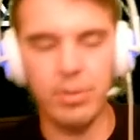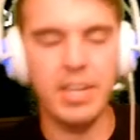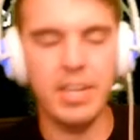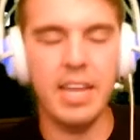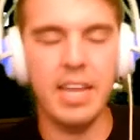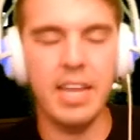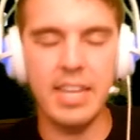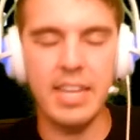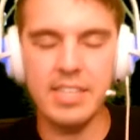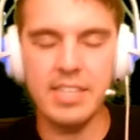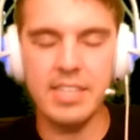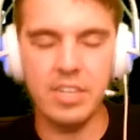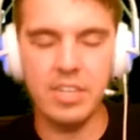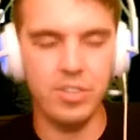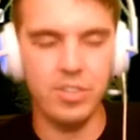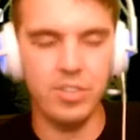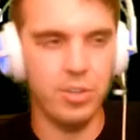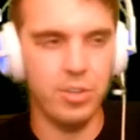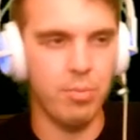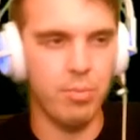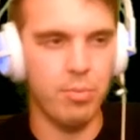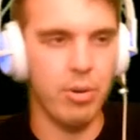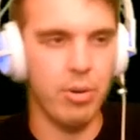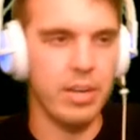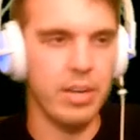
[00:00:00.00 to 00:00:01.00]
Yeah, that's actually a
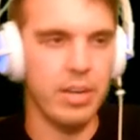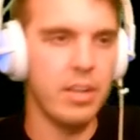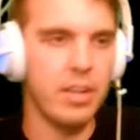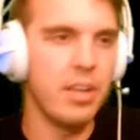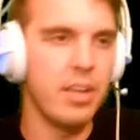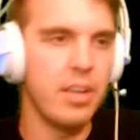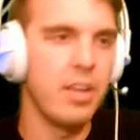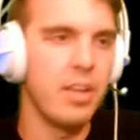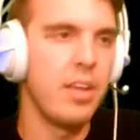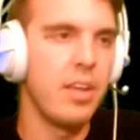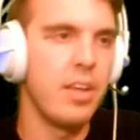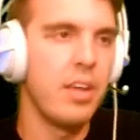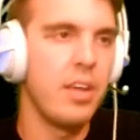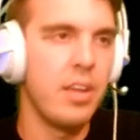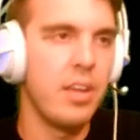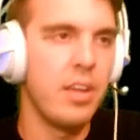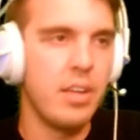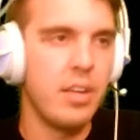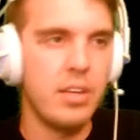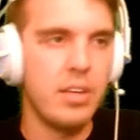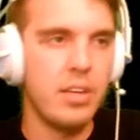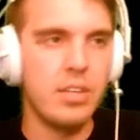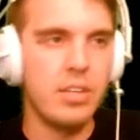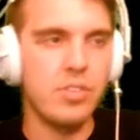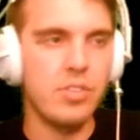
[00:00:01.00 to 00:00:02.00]
good point.
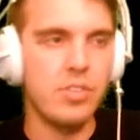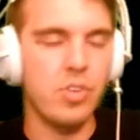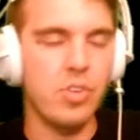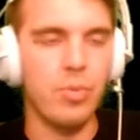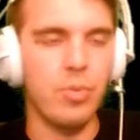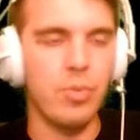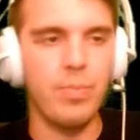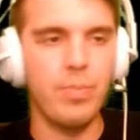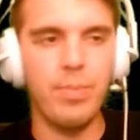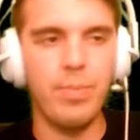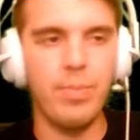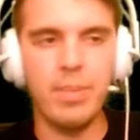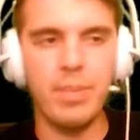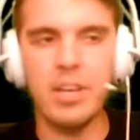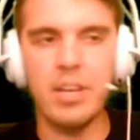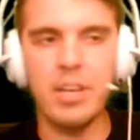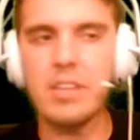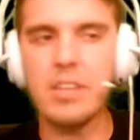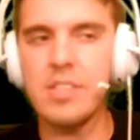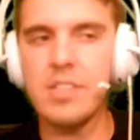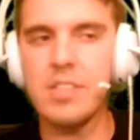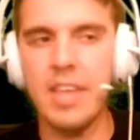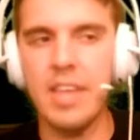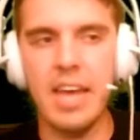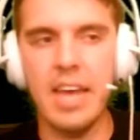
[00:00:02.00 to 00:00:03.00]
So
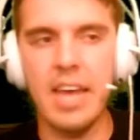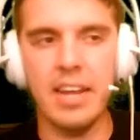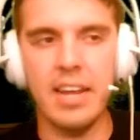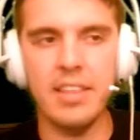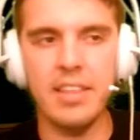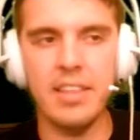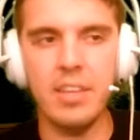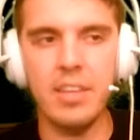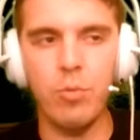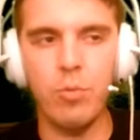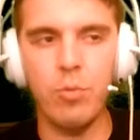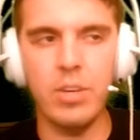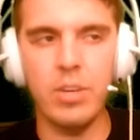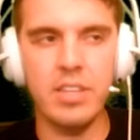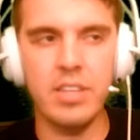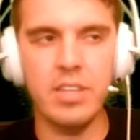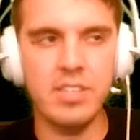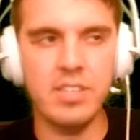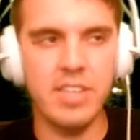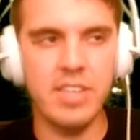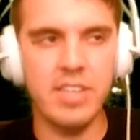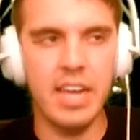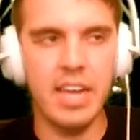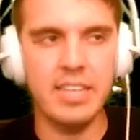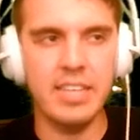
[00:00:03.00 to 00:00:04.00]
because of that, I think one of the
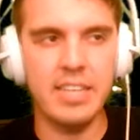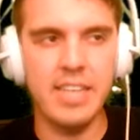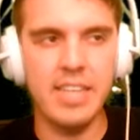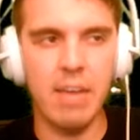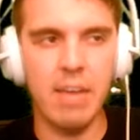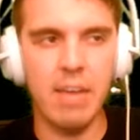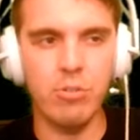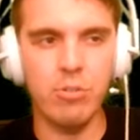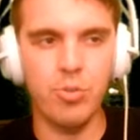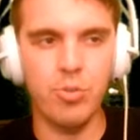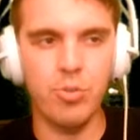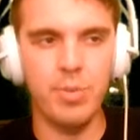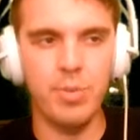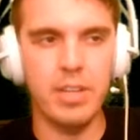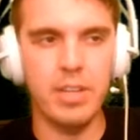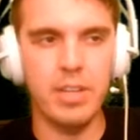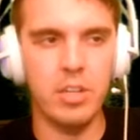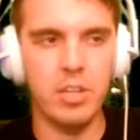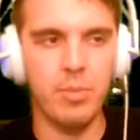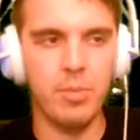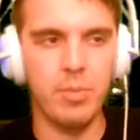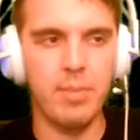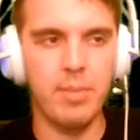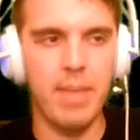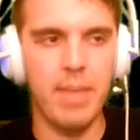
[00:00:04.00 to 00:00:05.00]
side towers would be a
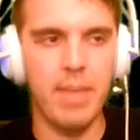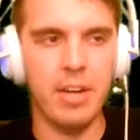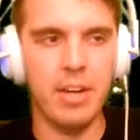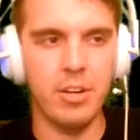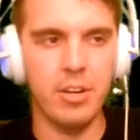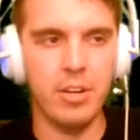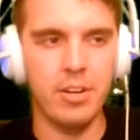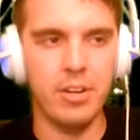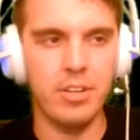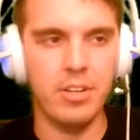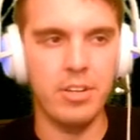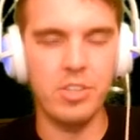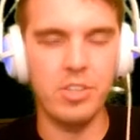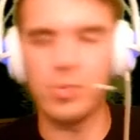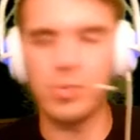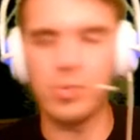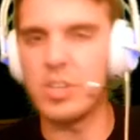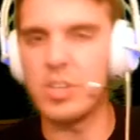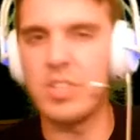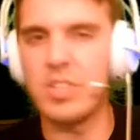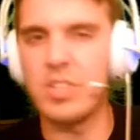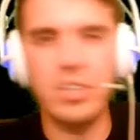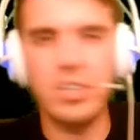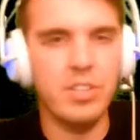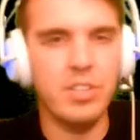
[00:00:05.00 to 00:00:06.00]
little bit better, just
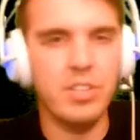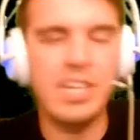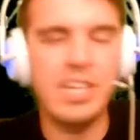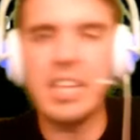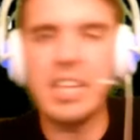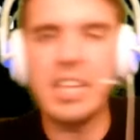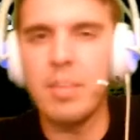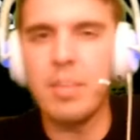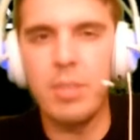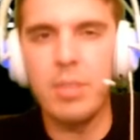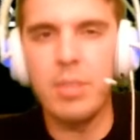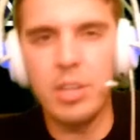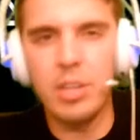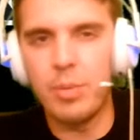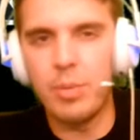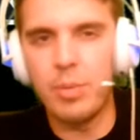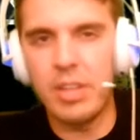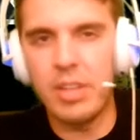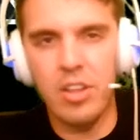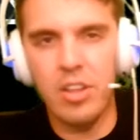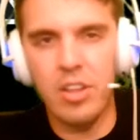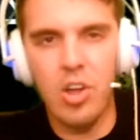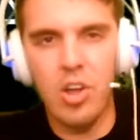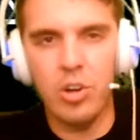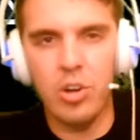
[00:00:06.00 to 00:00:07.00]
because it'll take them a little
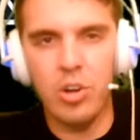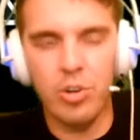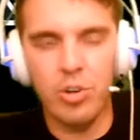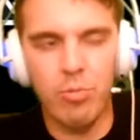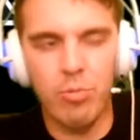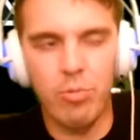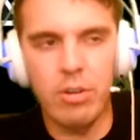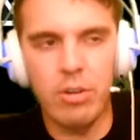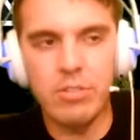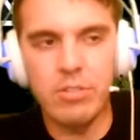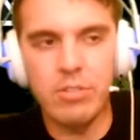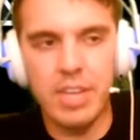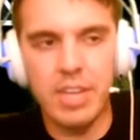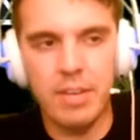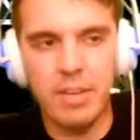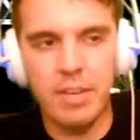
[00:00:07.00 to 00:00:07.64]
bit longer to rotate.